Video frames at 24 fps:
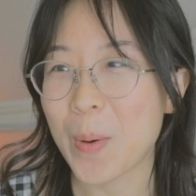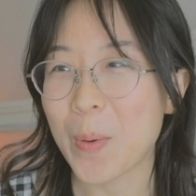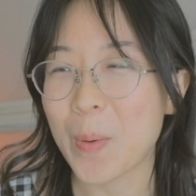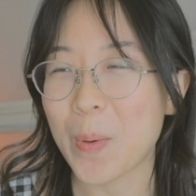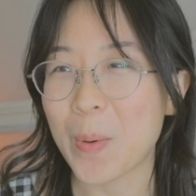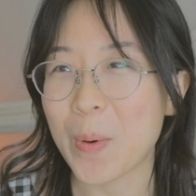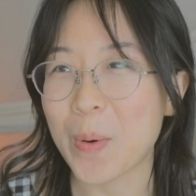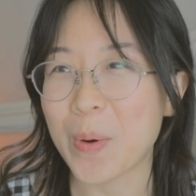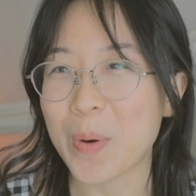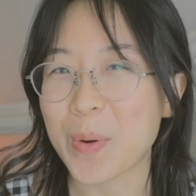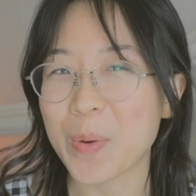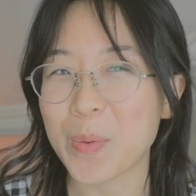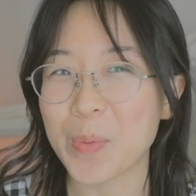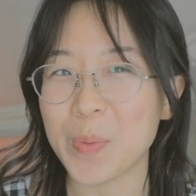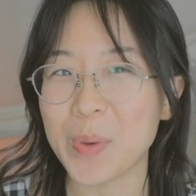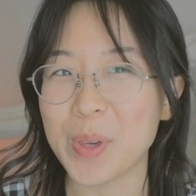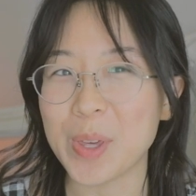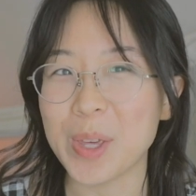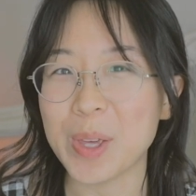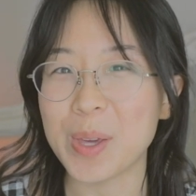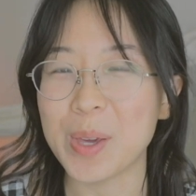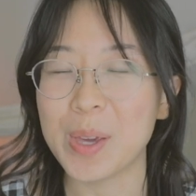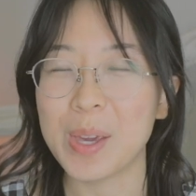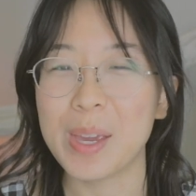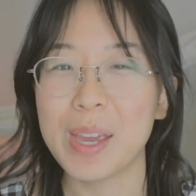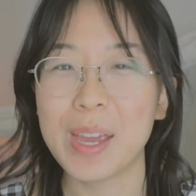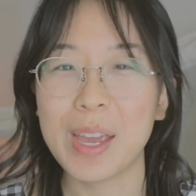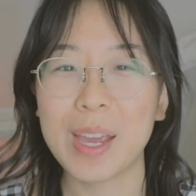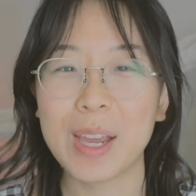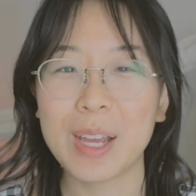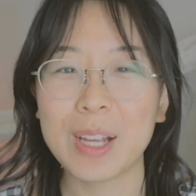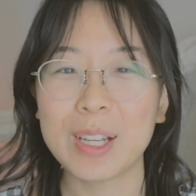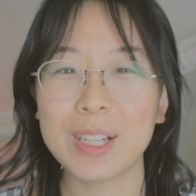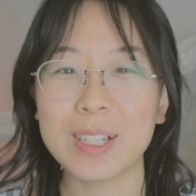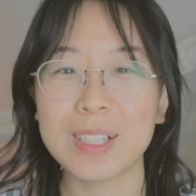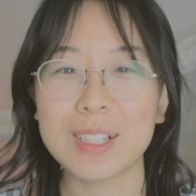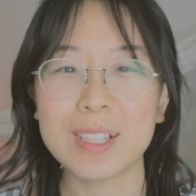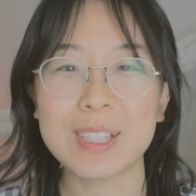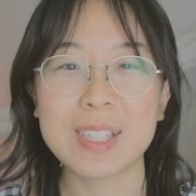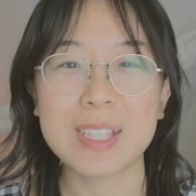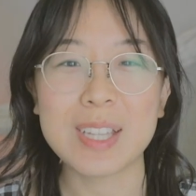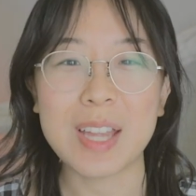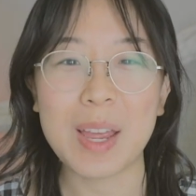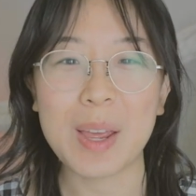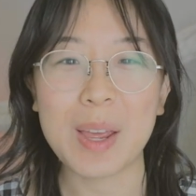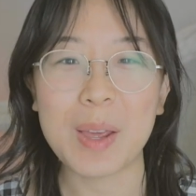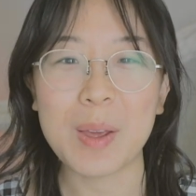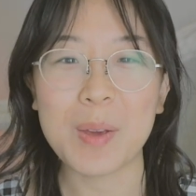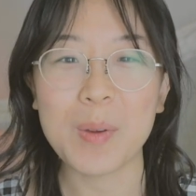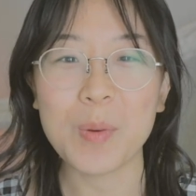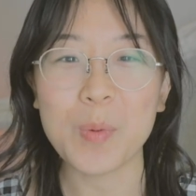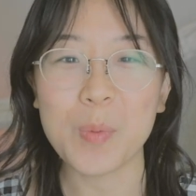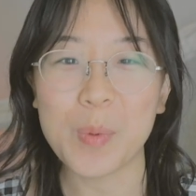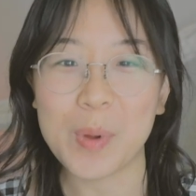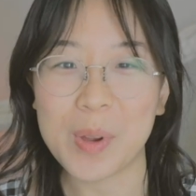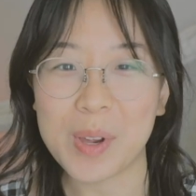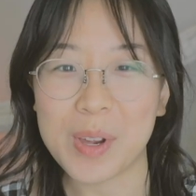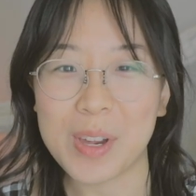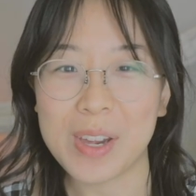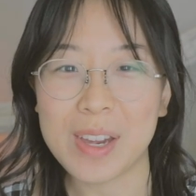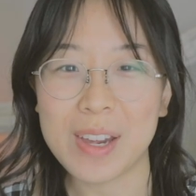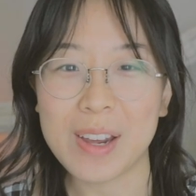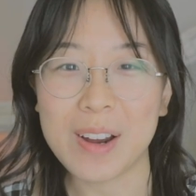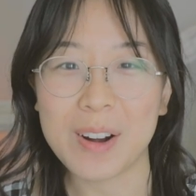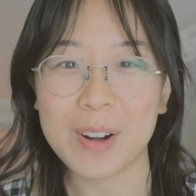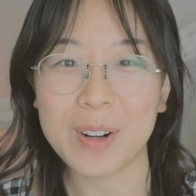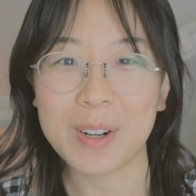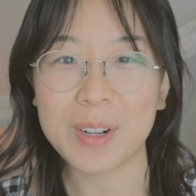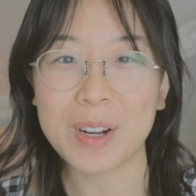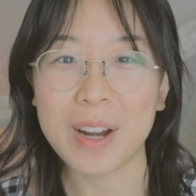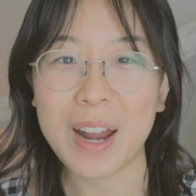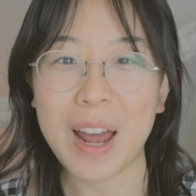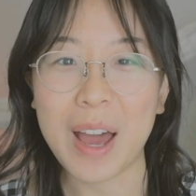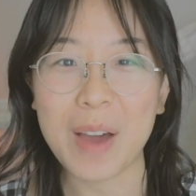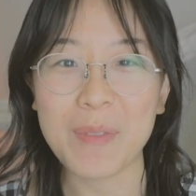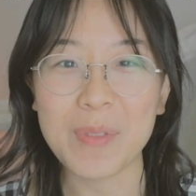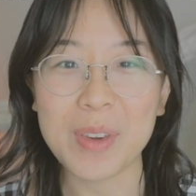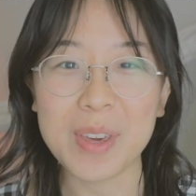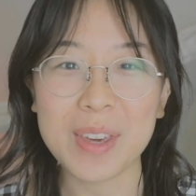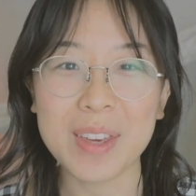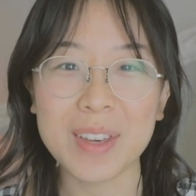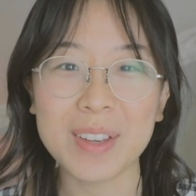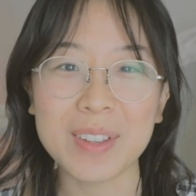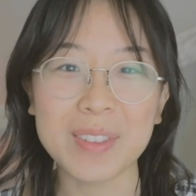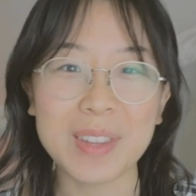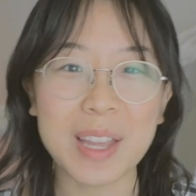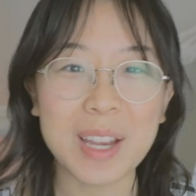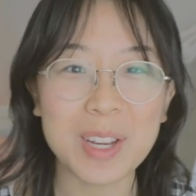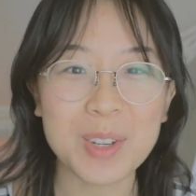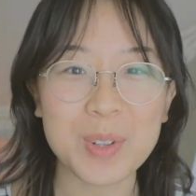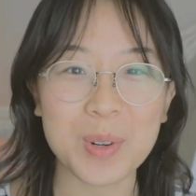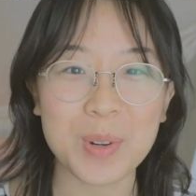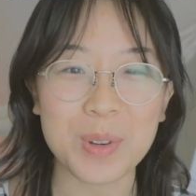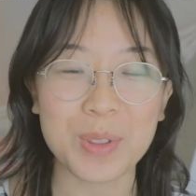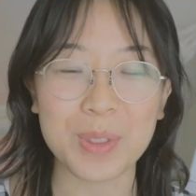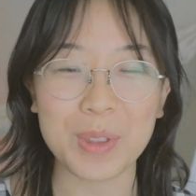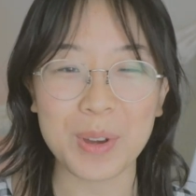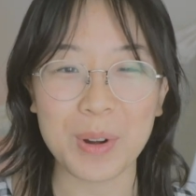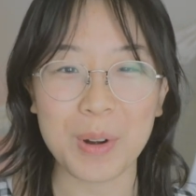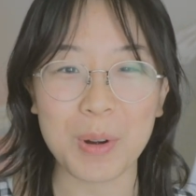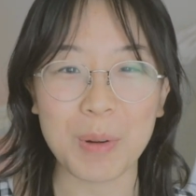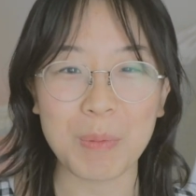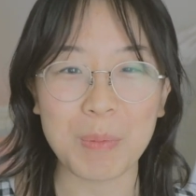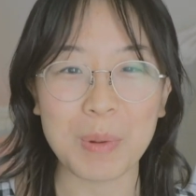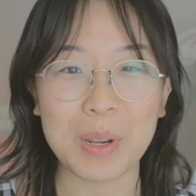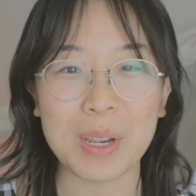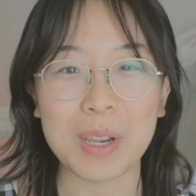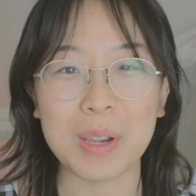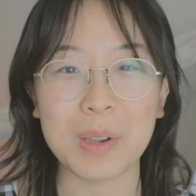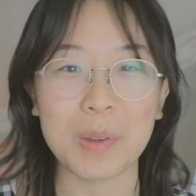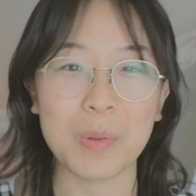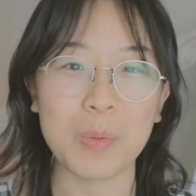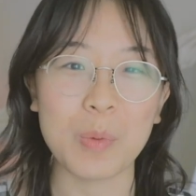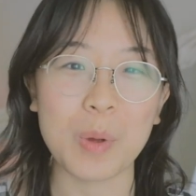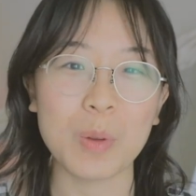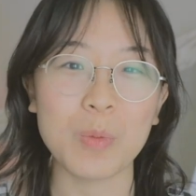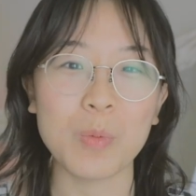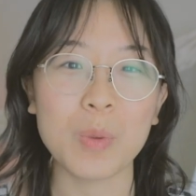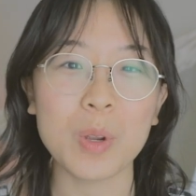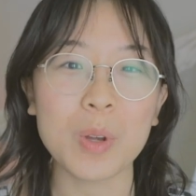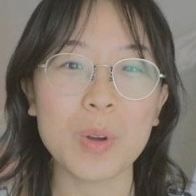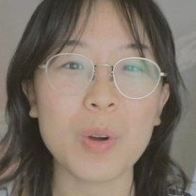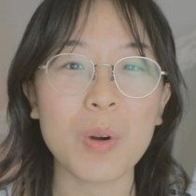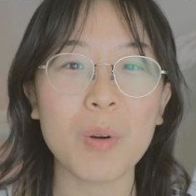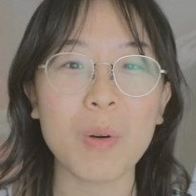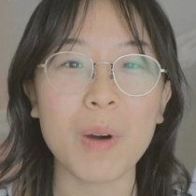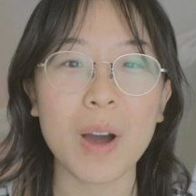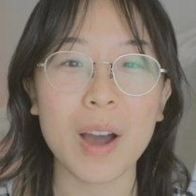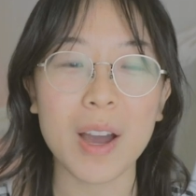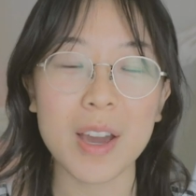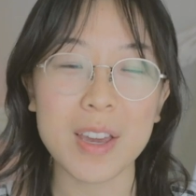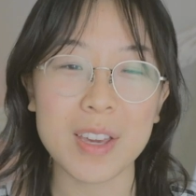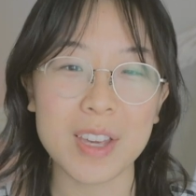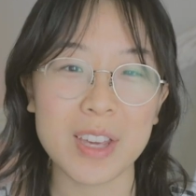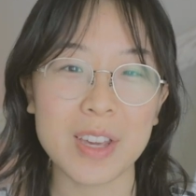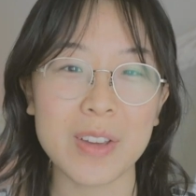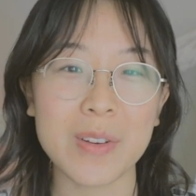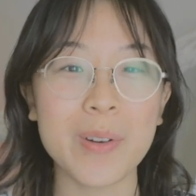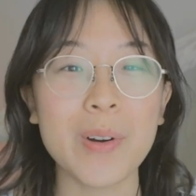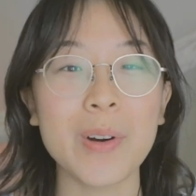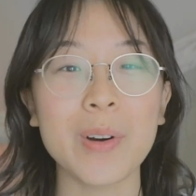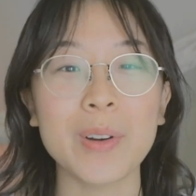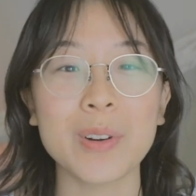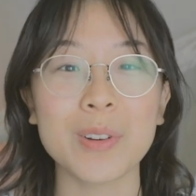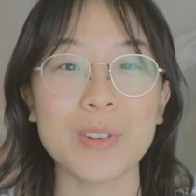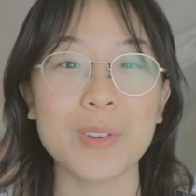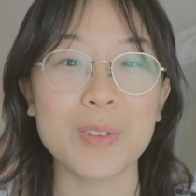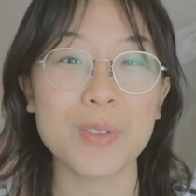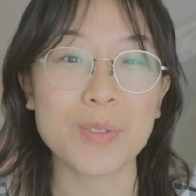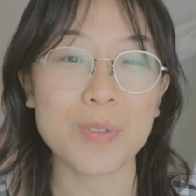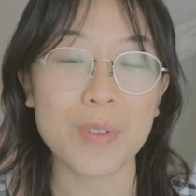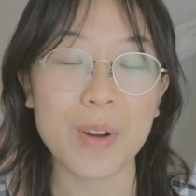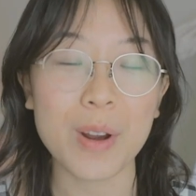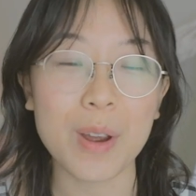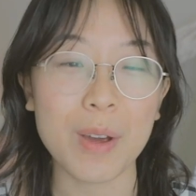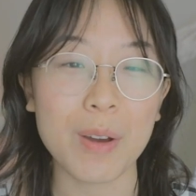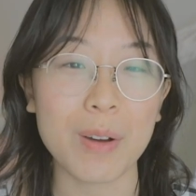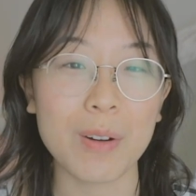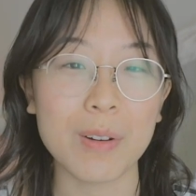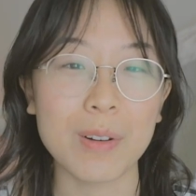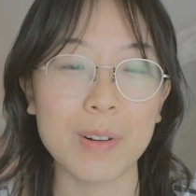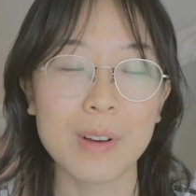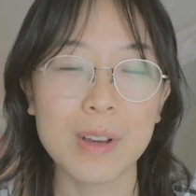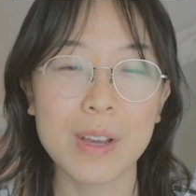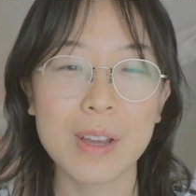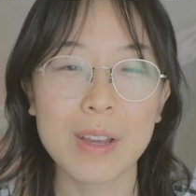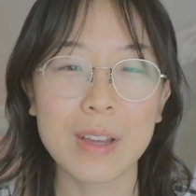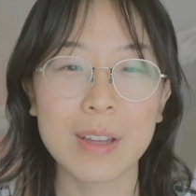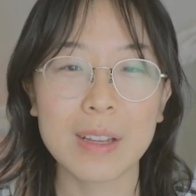or we say we are having nature therapy when we go hiking on a trail.